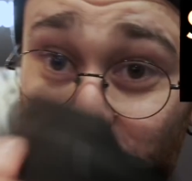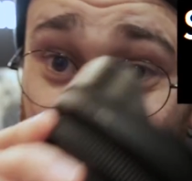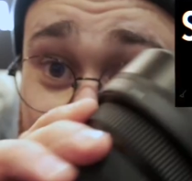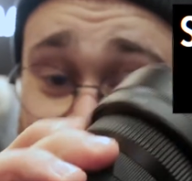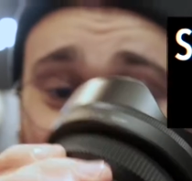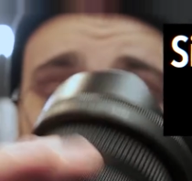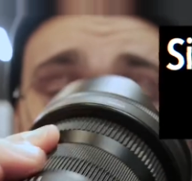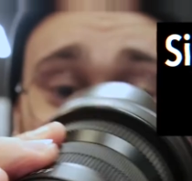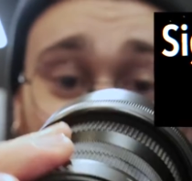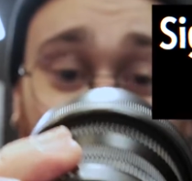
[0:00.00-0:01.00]
this right
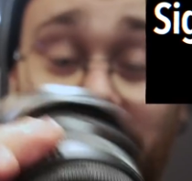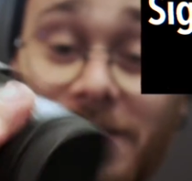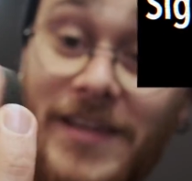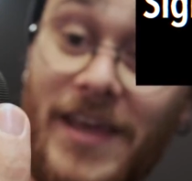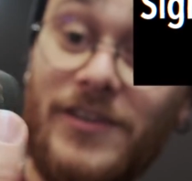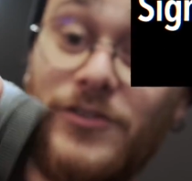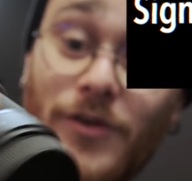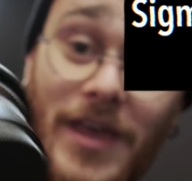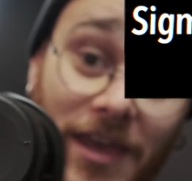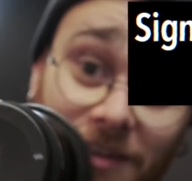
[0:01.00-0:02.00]
here, the 10
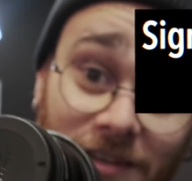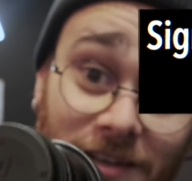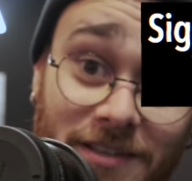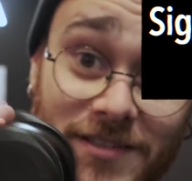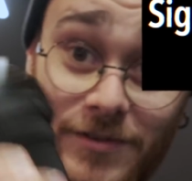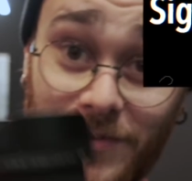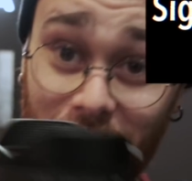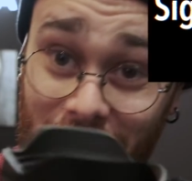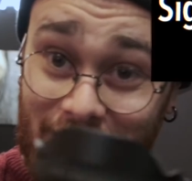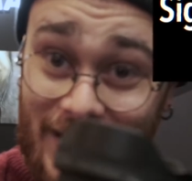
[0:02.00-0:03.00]
to 18, is the
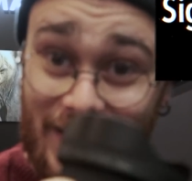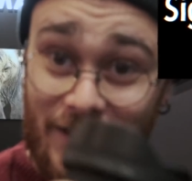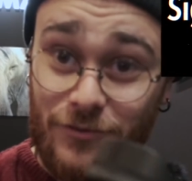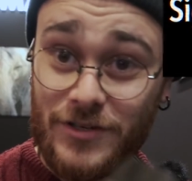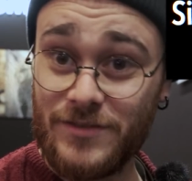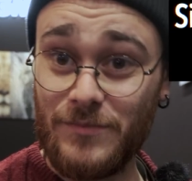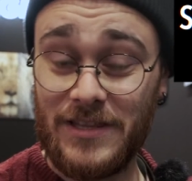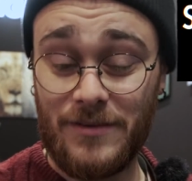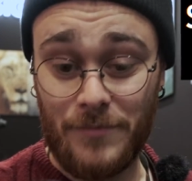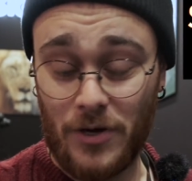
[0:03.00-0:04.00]
thing that interests me
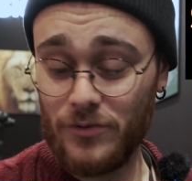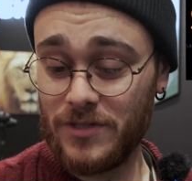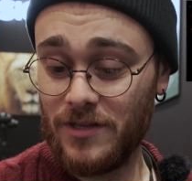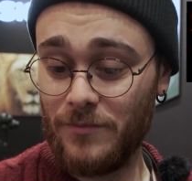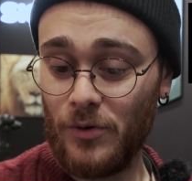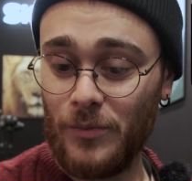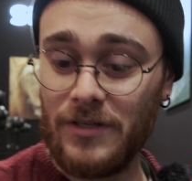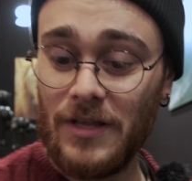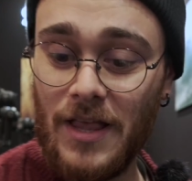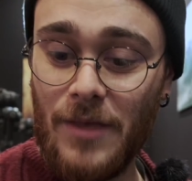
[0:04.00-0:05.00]
the most at the
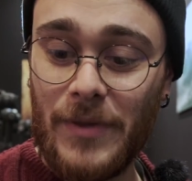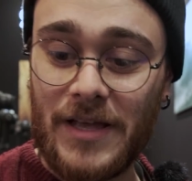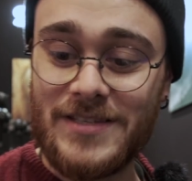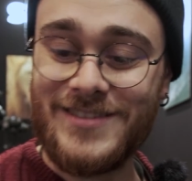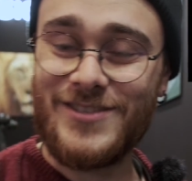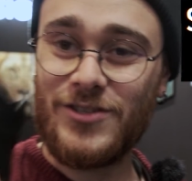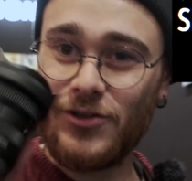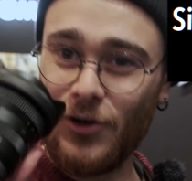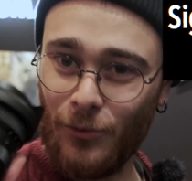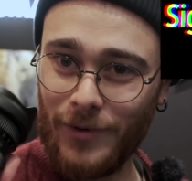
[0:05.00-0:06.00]
moment because it's
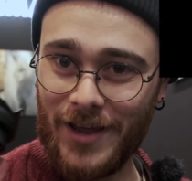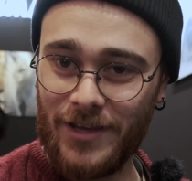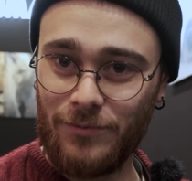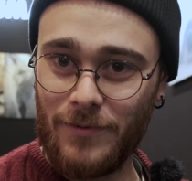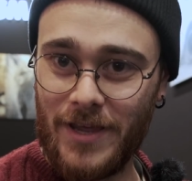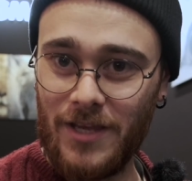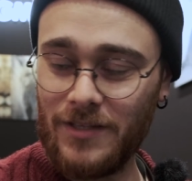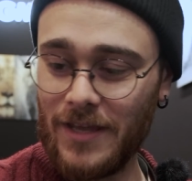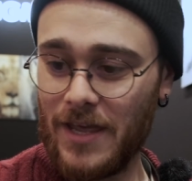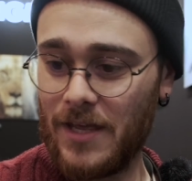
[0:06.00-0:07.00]
so lightweight
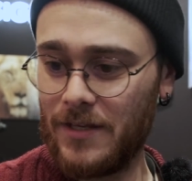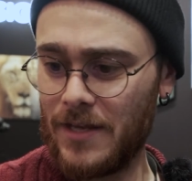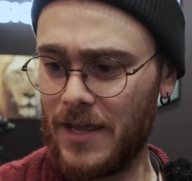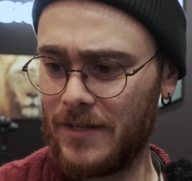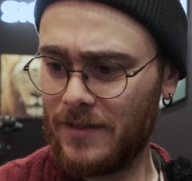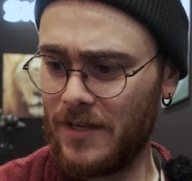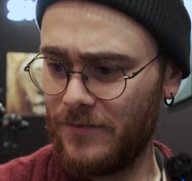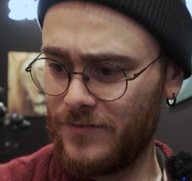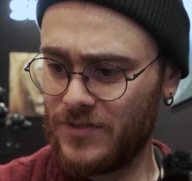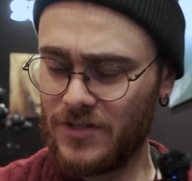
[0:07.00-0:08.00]
and it
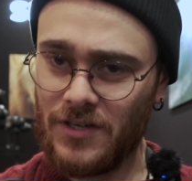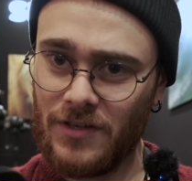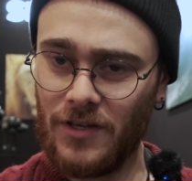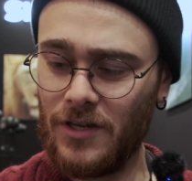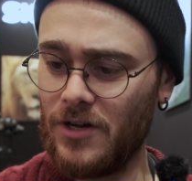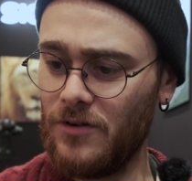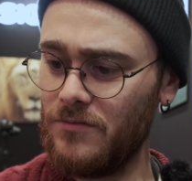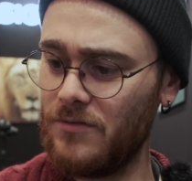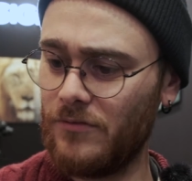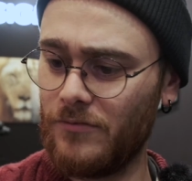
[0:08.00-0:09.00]
gives,
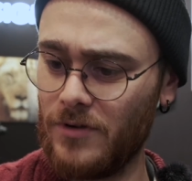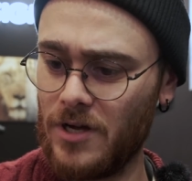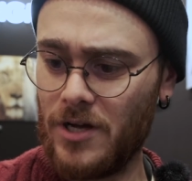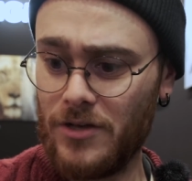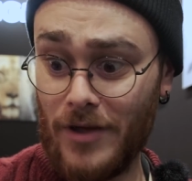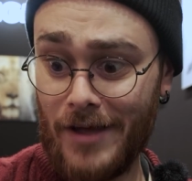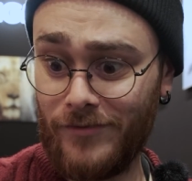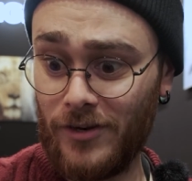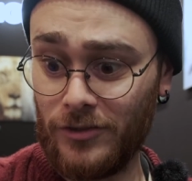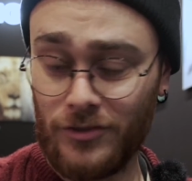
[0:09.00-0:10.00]
you
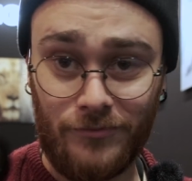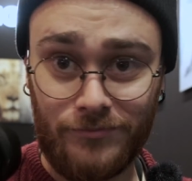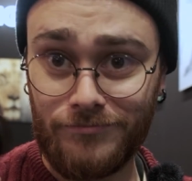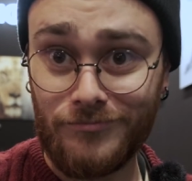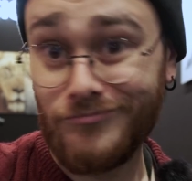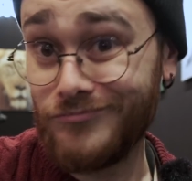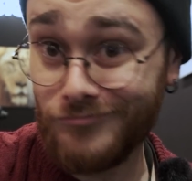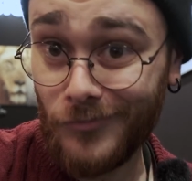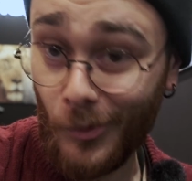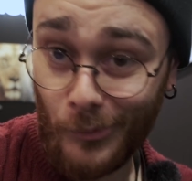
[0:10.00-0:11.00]
have a lot of
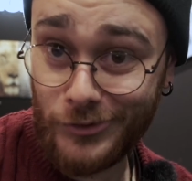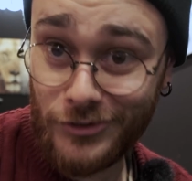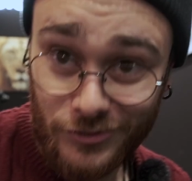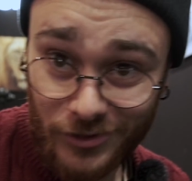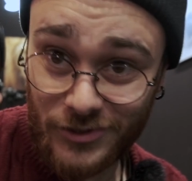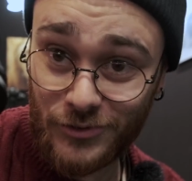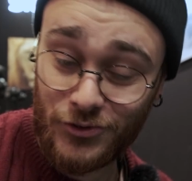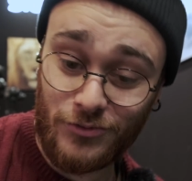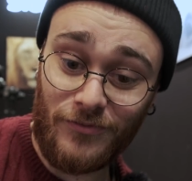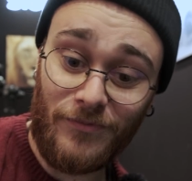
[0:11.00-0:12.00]
opportunities to
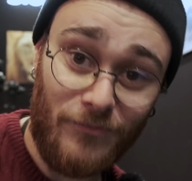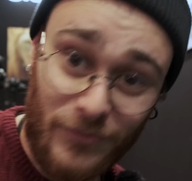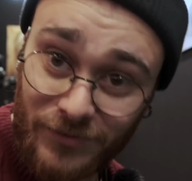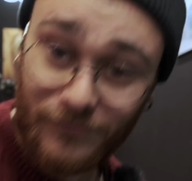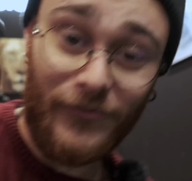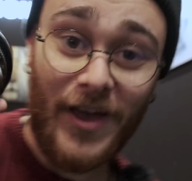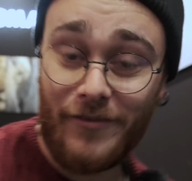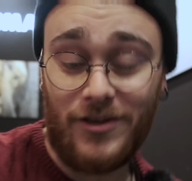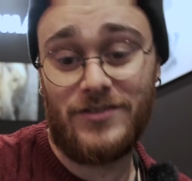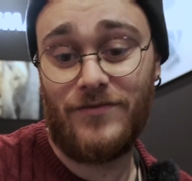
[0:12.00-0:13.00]
shoot
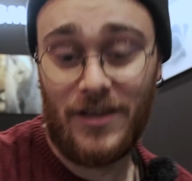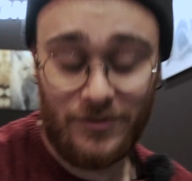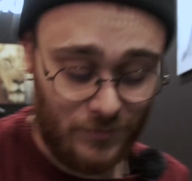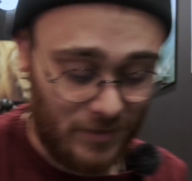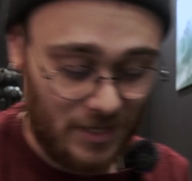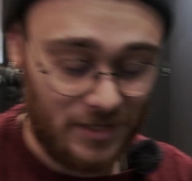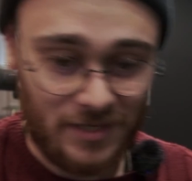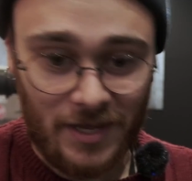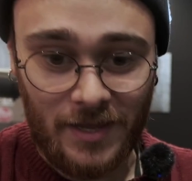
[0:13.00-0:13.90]
various things with this.